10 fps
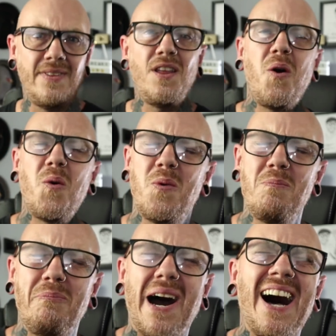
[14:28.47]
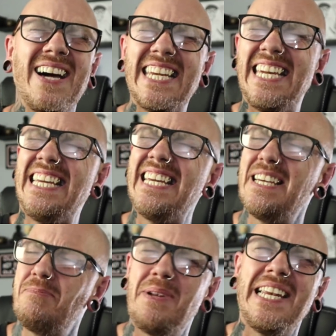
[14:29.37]
No, Barney,
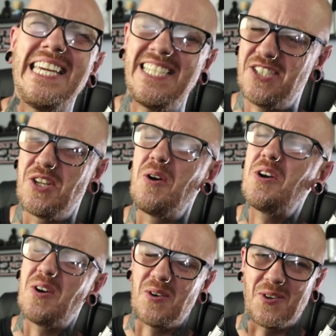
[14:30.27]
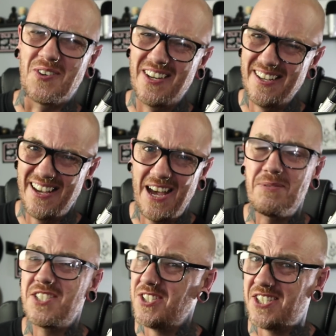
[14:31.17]
please don't go. I
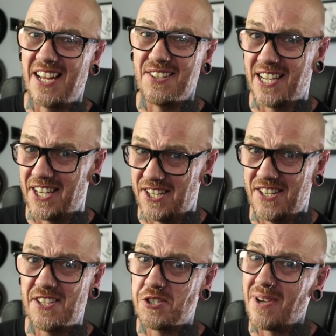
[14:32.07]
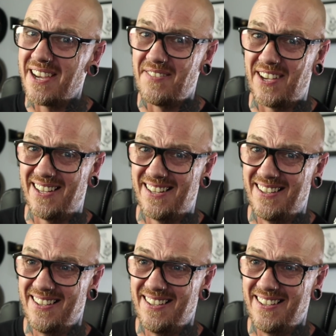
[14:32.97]
was just starting to get into the swing of it.